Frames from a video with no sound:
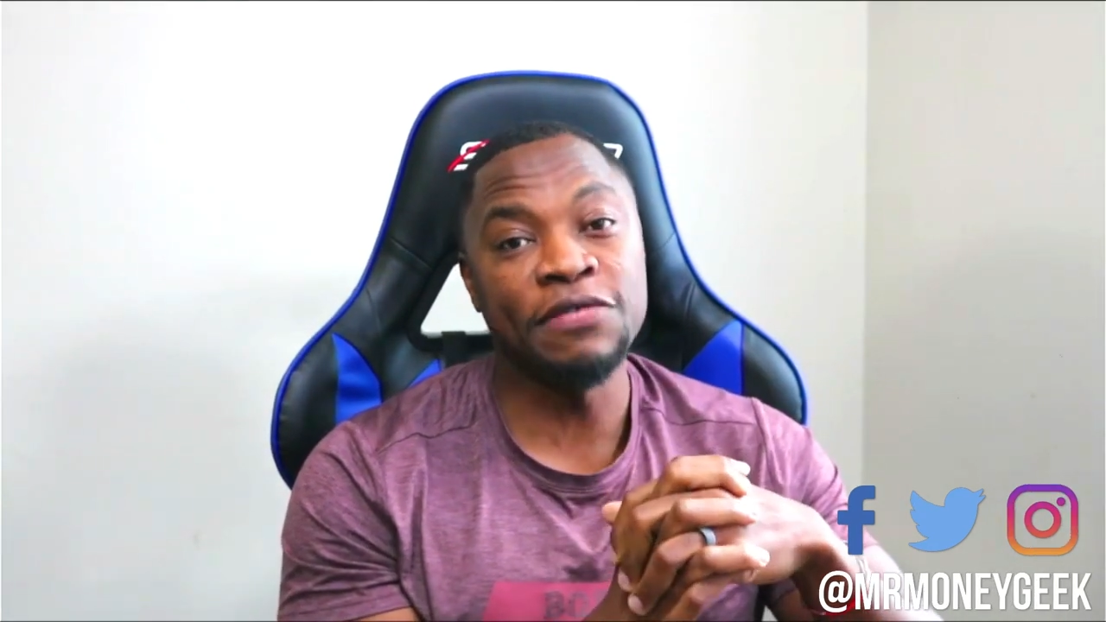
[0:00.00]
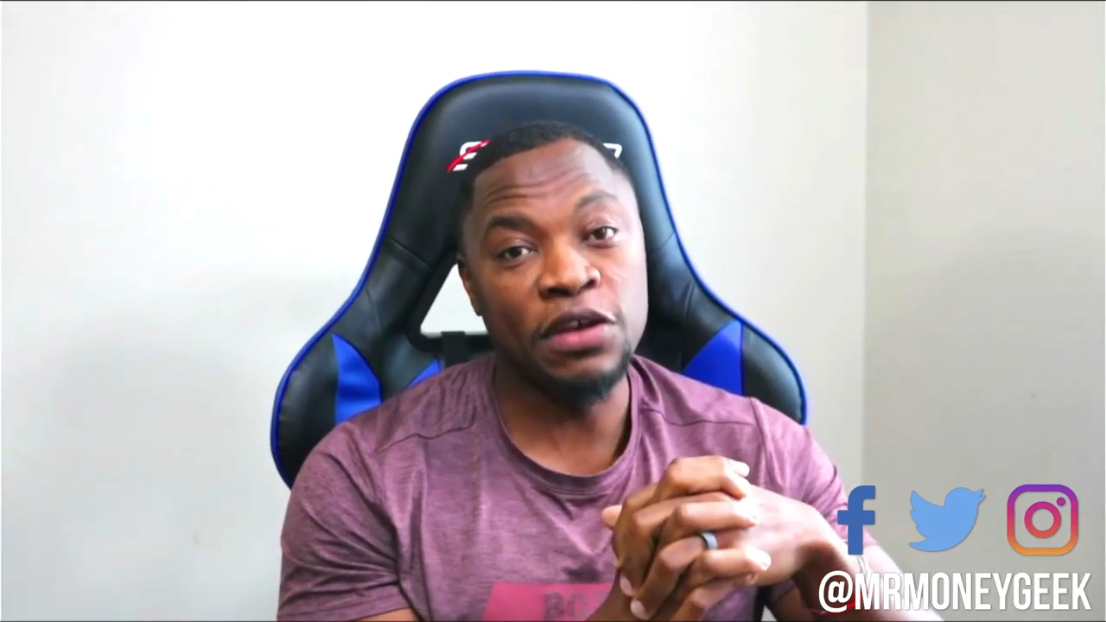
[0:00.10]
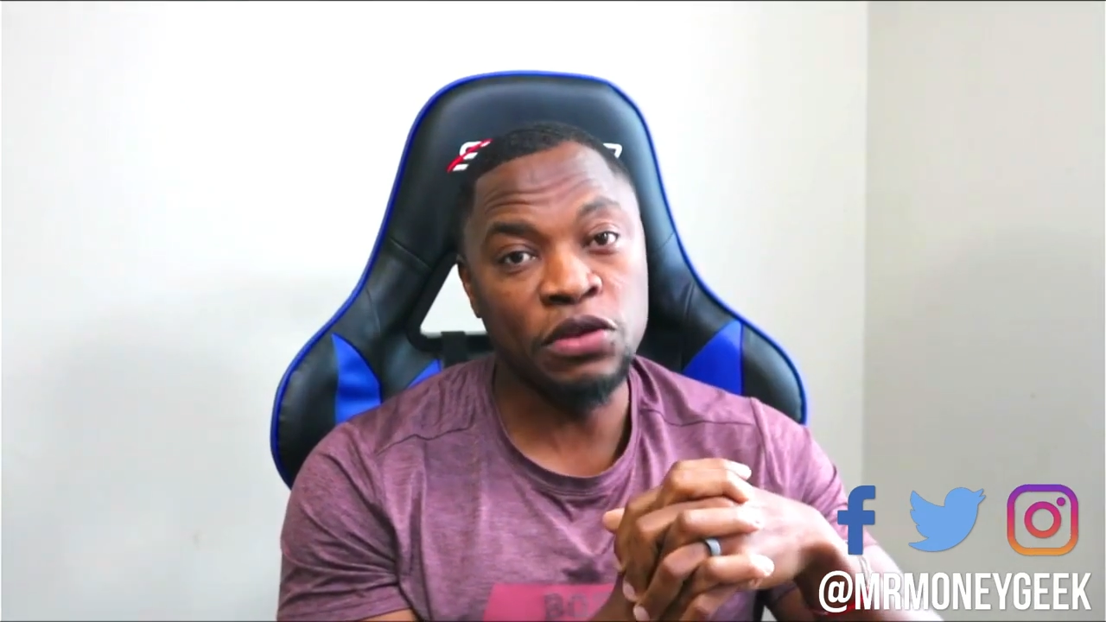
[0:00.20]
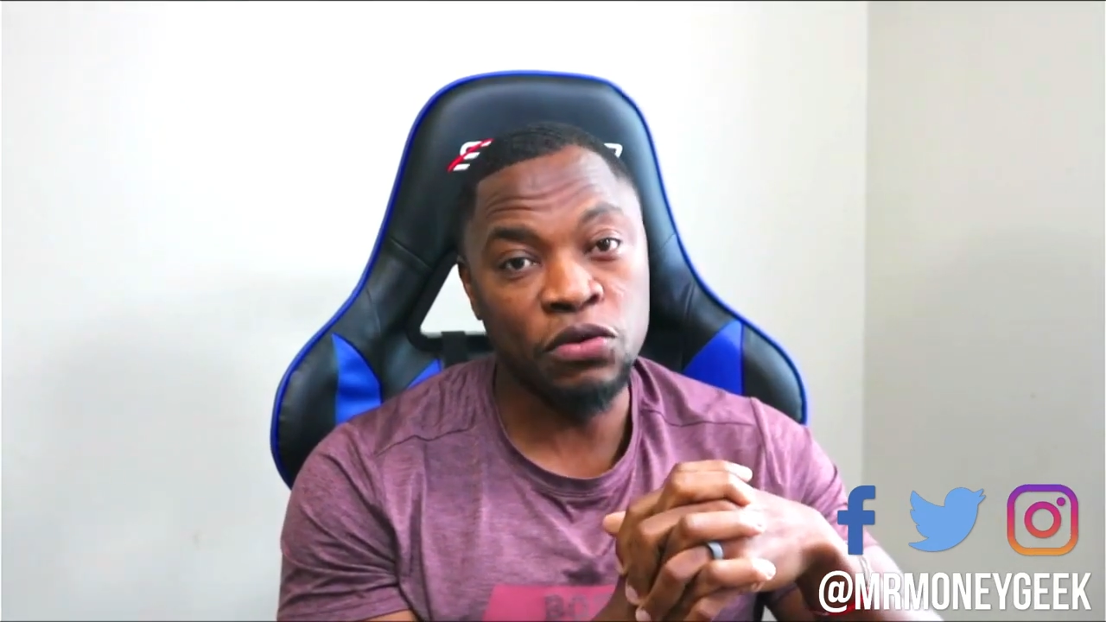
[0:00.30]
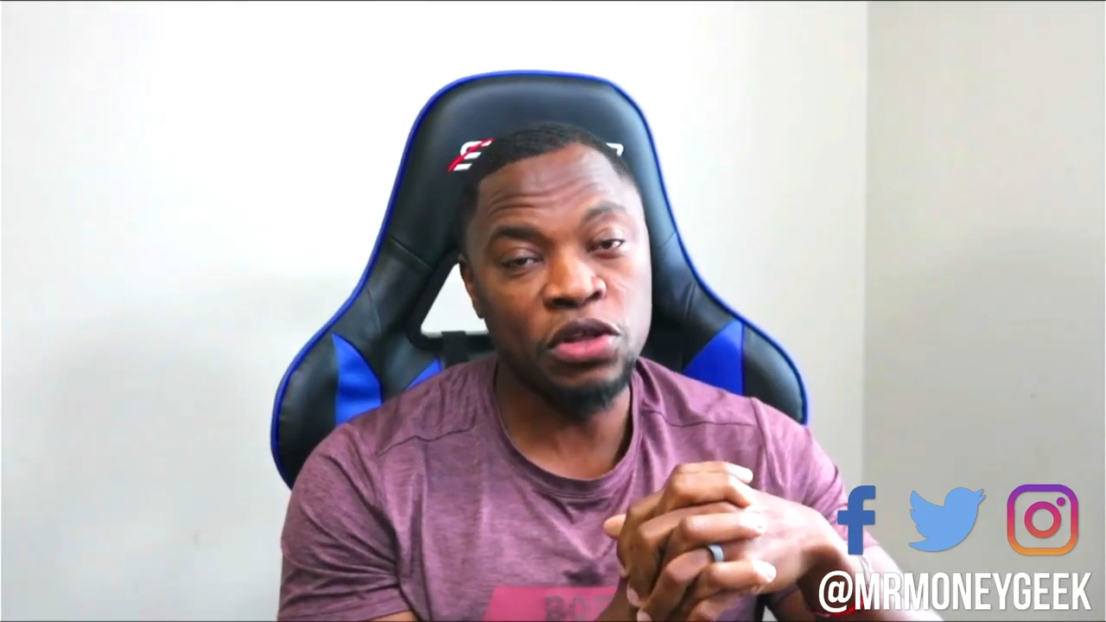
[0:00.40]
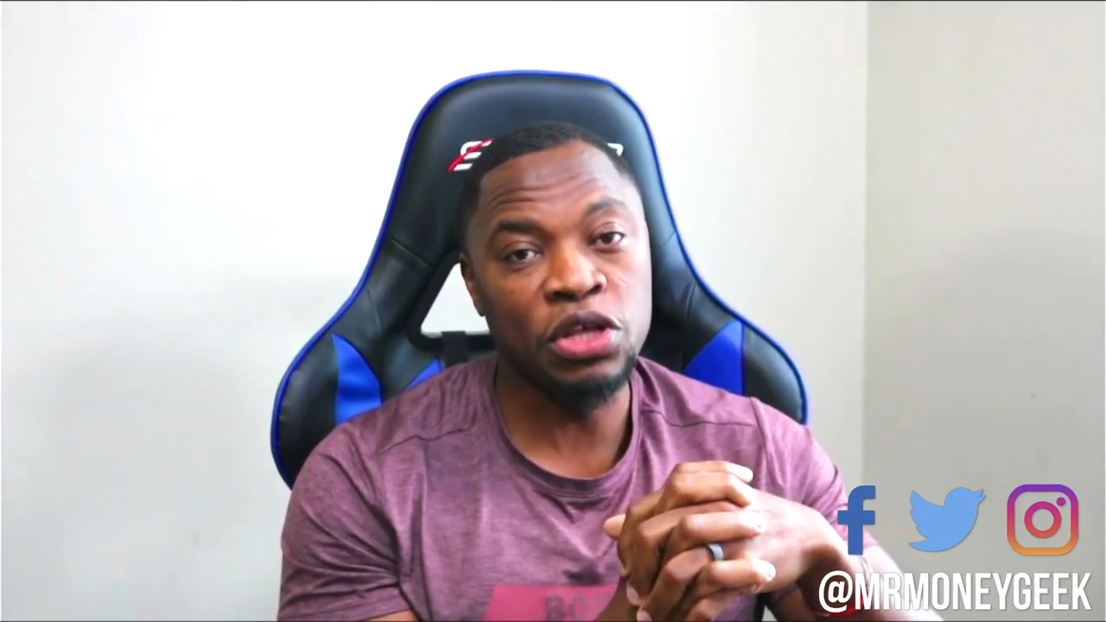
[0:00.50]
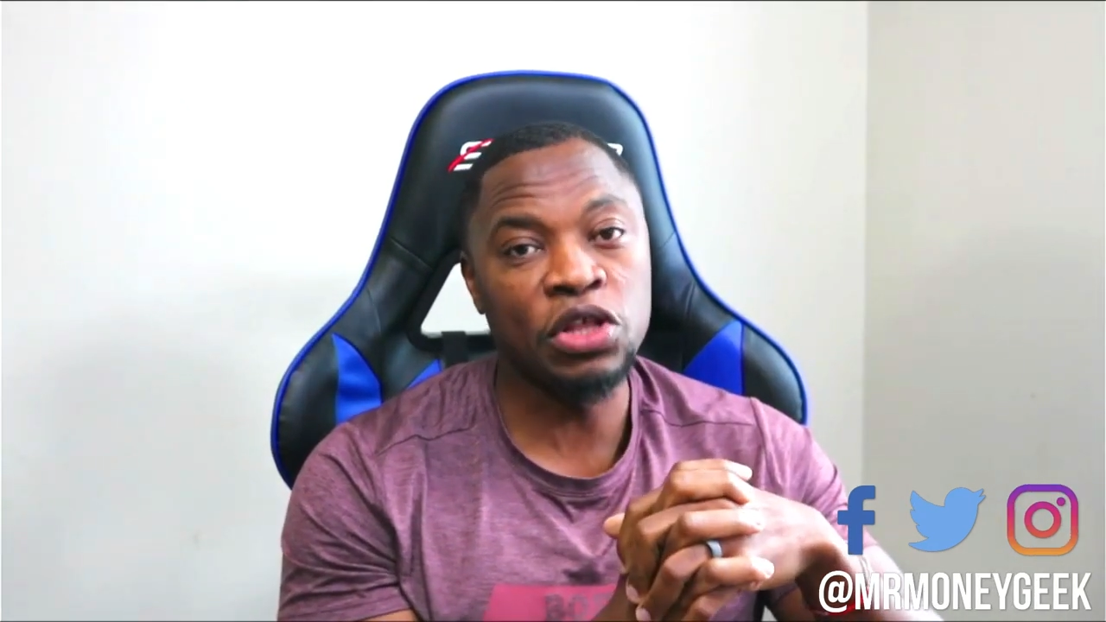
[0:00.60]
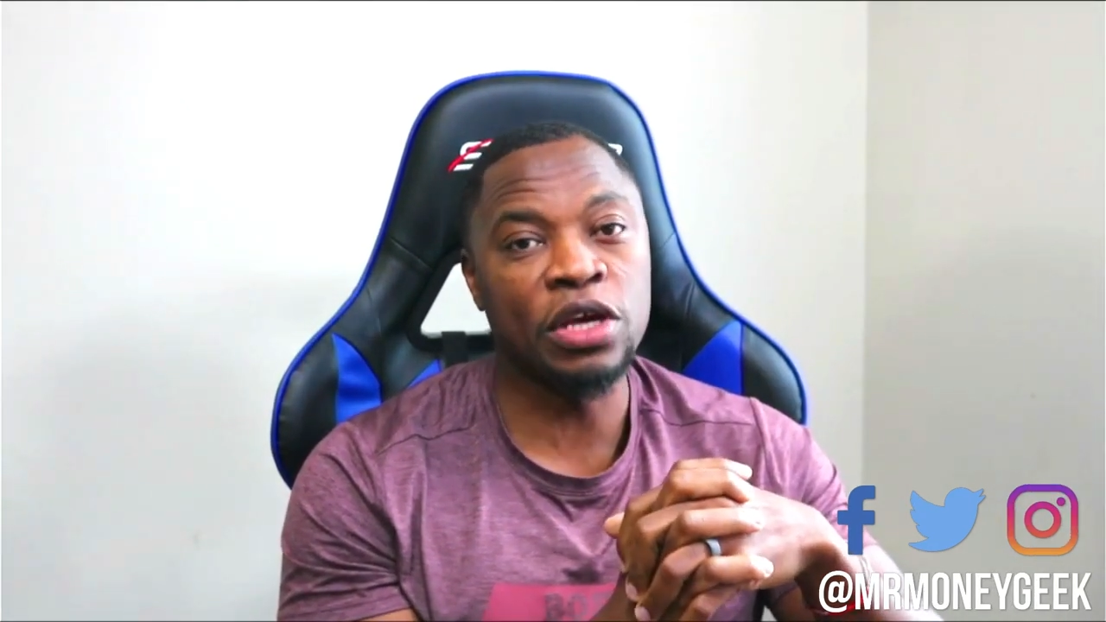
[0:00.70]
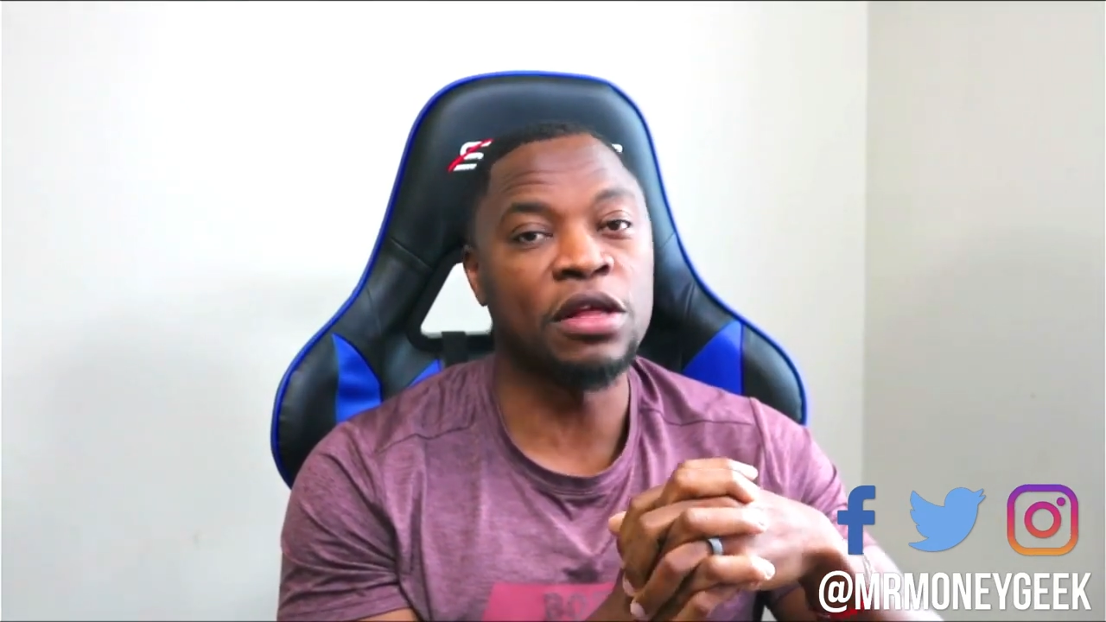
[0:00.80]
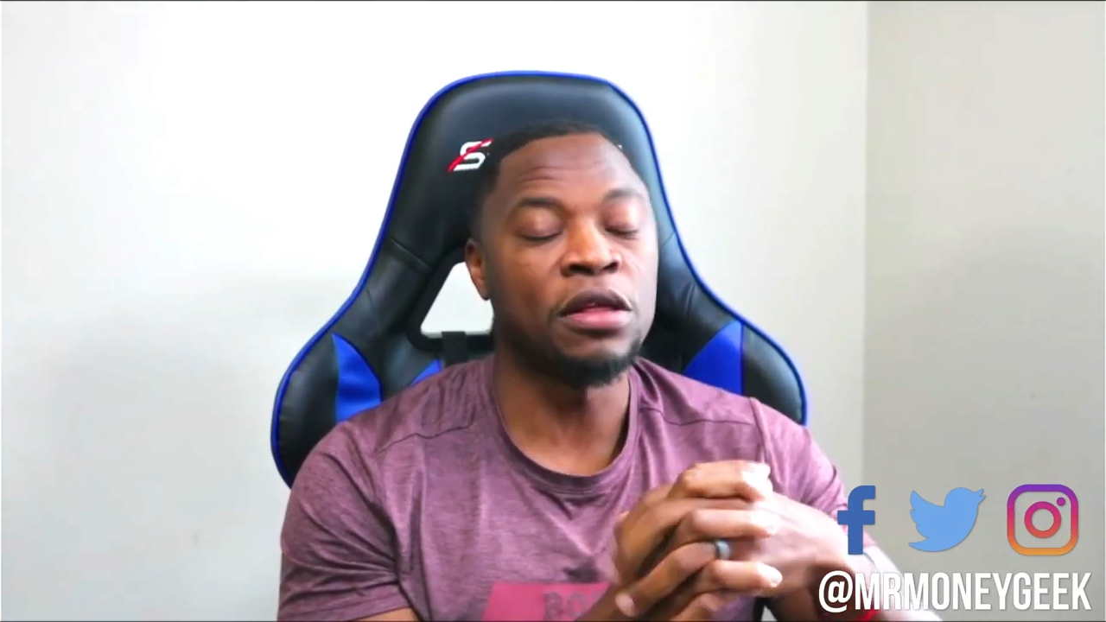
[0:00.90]
if you're new to the
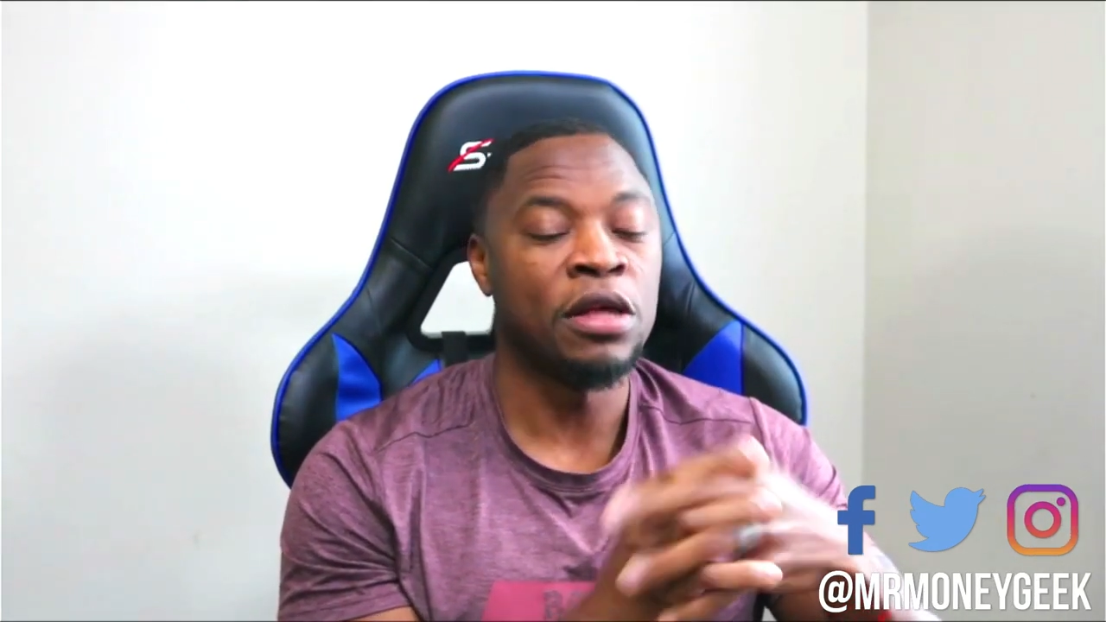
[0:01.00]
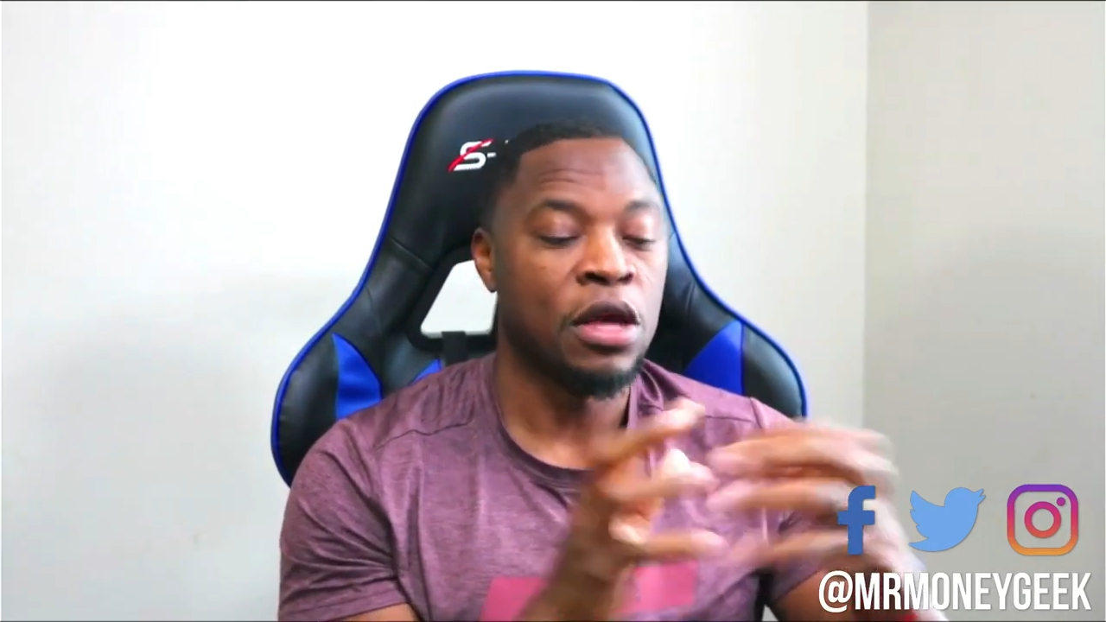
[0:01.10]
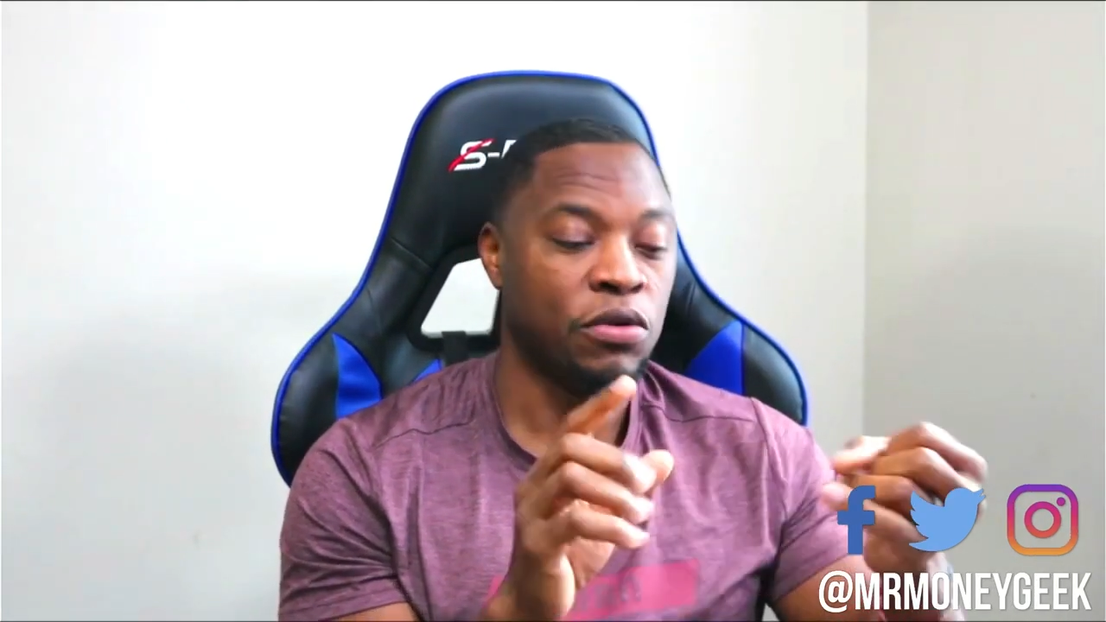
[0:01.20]
channel,